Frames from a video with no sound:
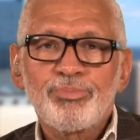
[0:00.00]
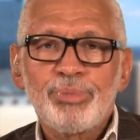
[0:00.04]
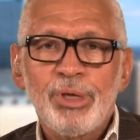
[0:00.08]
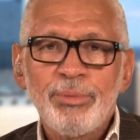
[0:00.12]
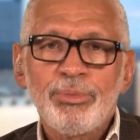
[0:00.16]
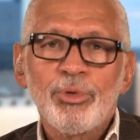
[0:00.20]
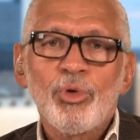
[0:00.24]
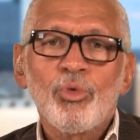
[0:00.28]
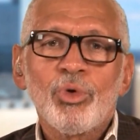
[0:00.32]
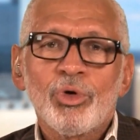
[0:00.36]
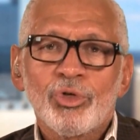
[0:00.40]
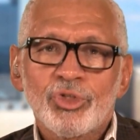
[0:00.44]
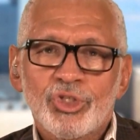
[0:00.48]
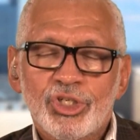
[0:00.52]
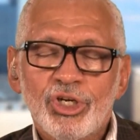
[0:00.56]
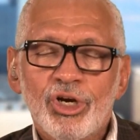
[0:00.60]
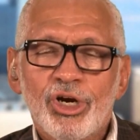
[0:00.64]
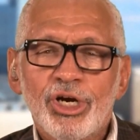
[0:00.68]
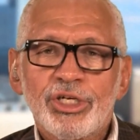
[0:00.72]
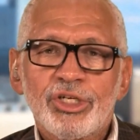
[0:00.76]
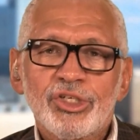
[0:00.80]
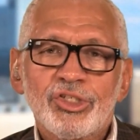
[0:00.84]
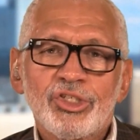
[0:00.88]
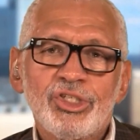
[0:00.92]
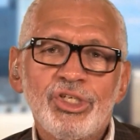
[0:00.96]
people will
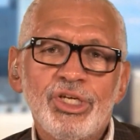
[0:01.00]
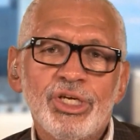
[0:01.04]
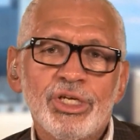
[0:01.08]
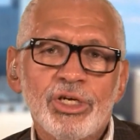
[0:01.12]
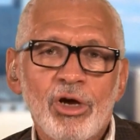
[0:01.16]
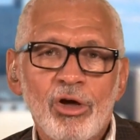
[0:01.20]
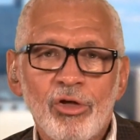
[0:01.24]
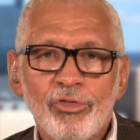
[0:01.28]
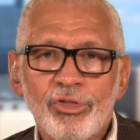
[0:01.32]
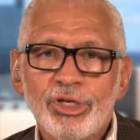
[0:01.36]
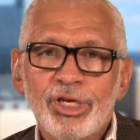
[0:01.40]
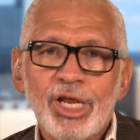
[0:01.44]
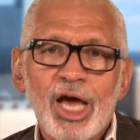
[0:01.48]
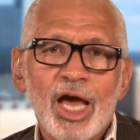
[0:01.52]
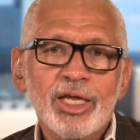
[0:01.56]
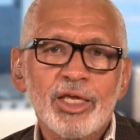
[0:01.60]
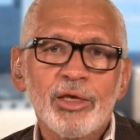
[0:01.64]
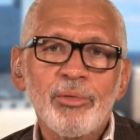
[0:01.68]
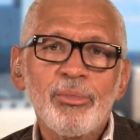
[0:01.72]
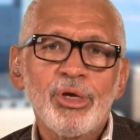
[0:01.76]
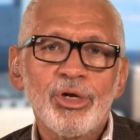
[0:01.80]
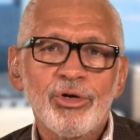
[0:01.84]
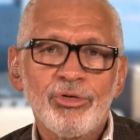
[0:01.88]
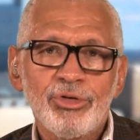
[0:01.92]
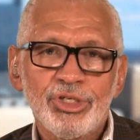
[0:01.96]
start to see in all the
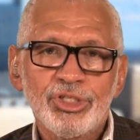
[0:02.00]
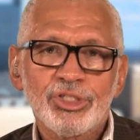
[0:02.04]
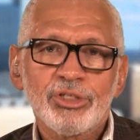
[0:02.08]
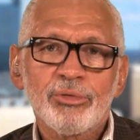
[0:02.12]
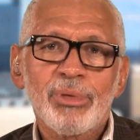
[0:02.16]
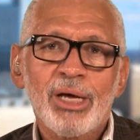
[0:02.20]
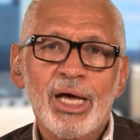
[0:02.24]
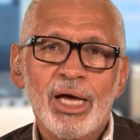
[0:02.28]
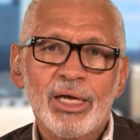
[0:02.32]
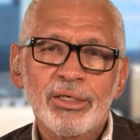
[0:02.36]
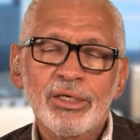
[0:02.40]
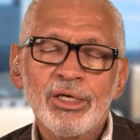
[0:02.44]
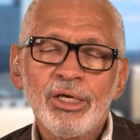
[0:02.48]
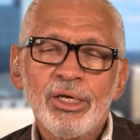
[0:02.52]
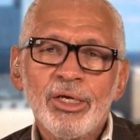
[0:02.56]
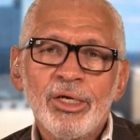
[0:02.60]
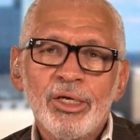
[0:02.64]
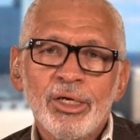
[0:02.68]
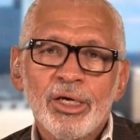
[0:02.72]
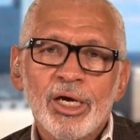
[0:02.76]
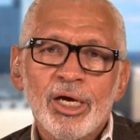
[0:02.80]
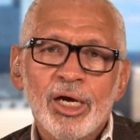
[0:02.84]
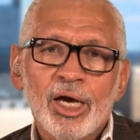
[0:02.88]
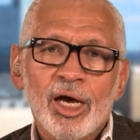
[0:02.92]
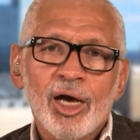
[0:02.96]
documentaries about
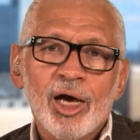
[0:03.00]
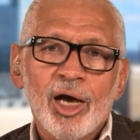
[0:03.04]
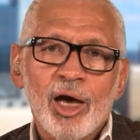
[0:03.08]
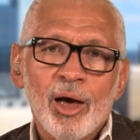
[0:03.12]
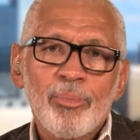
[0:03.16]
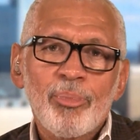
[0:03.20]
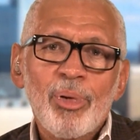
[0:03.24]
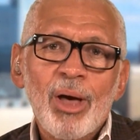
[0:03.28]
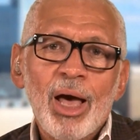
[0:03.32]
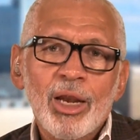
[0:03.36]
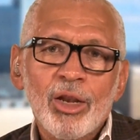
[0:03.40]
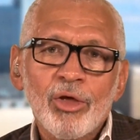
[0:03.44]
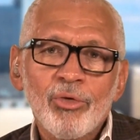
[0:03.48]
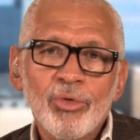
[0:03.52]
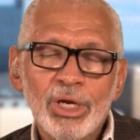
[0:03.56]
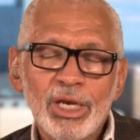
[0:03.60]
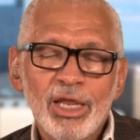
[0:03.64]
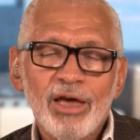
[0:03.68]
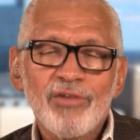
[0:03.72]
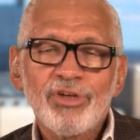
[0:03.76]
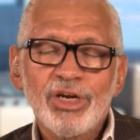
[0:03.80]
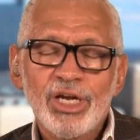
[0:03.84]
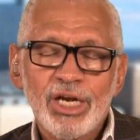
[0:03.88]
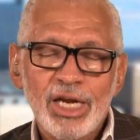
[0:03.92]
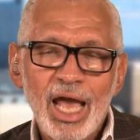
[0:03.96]
uh, Apollo
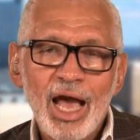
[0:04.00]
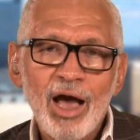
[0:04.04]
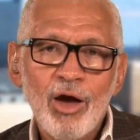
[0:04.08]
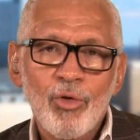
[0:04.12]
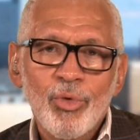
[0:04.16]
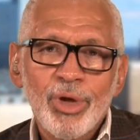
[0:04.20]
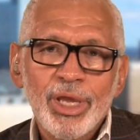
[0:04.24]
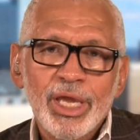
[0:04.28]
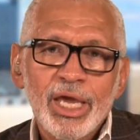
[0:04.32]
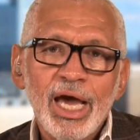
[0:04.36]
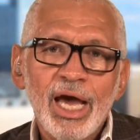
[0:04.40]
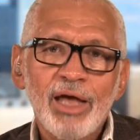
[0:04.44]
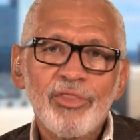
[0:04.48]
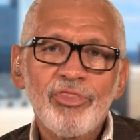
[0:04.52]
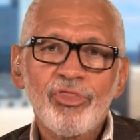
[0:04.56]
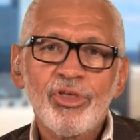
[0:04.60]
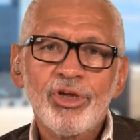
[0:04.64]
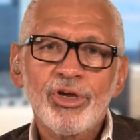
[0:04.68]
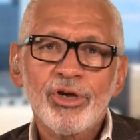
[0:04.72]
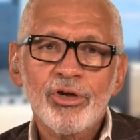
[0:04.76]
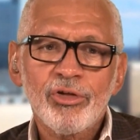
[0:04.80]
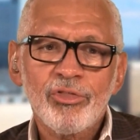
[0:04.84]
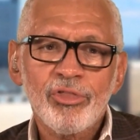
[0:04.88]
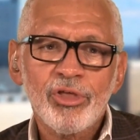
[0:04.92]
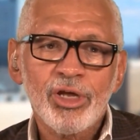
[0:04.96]
11 and how we got
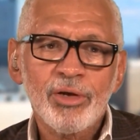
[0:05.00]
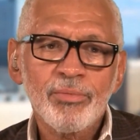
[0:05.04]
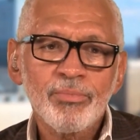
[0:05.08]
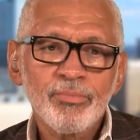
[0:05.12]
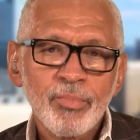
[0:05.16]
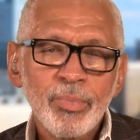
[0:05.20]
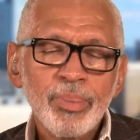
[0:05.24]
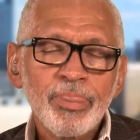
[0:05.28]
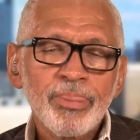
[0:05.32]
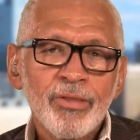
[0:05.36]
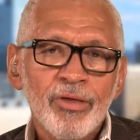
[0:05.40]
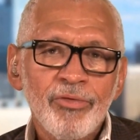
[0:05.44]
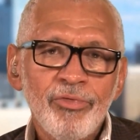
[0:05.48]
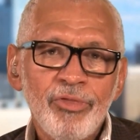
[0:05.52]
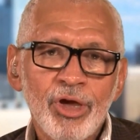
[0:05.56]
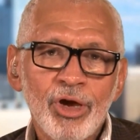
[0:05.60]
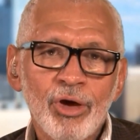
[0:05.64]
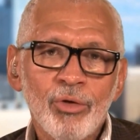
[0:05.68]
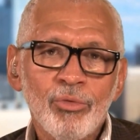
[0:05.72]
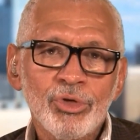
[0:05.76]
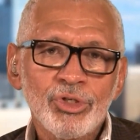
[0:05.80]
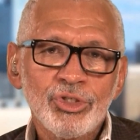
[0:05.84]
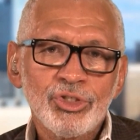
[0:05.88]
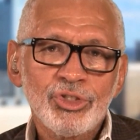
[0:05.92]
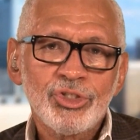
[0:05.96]
there that
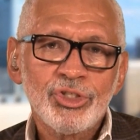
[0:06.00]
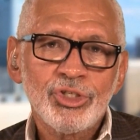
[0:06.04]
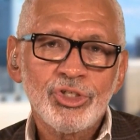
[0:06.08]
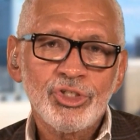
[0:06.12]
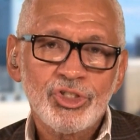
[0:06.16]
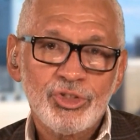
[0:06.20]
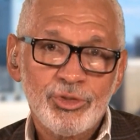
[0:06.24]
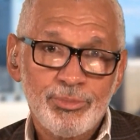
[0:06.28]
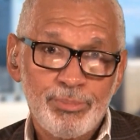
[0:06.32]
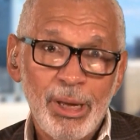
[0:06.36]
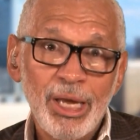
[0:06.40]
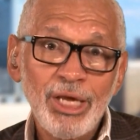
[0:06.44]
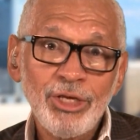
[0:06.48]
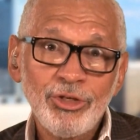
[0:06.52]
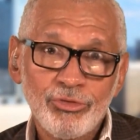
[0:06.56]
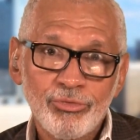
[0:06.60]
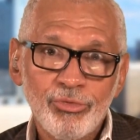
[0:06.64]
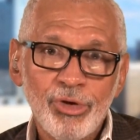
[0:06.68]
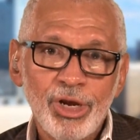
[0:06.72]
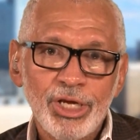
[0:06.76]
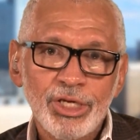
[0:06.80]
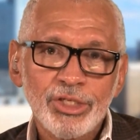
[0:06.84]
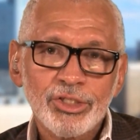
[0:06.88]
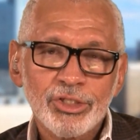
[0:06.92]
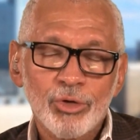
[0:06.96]
there was this
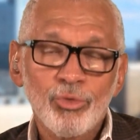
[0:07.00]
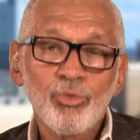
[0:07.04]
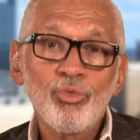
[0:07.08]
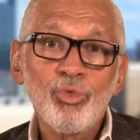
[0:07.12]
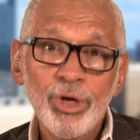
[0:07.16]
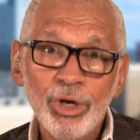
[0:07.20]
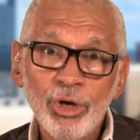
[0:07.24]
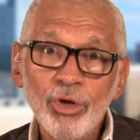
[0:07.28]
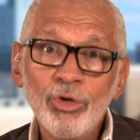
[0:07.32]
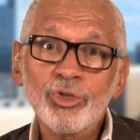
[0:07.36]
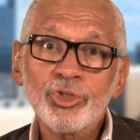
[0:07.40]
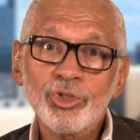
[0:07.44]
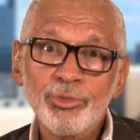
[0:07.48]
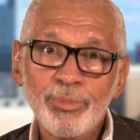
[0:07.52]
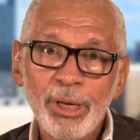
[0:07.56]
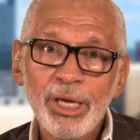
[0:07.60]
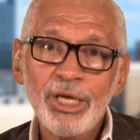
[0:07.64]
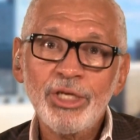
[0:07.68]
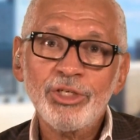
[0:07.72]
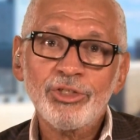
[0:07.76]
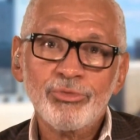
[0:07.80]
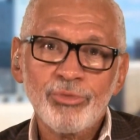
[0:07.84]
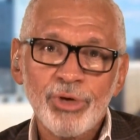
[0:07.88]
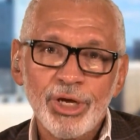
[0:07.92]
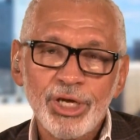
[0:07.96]
space race, a real
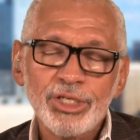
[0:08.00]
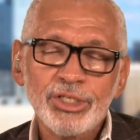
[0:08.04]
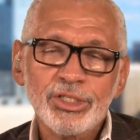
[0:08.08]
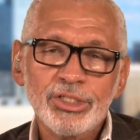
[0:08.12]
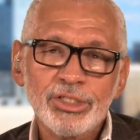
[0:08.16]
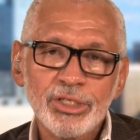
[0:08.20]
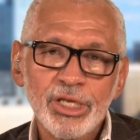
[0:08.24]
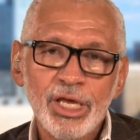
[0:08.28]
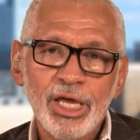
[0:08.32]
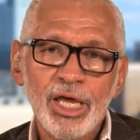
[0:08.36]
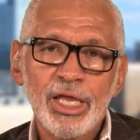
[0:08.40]
space race.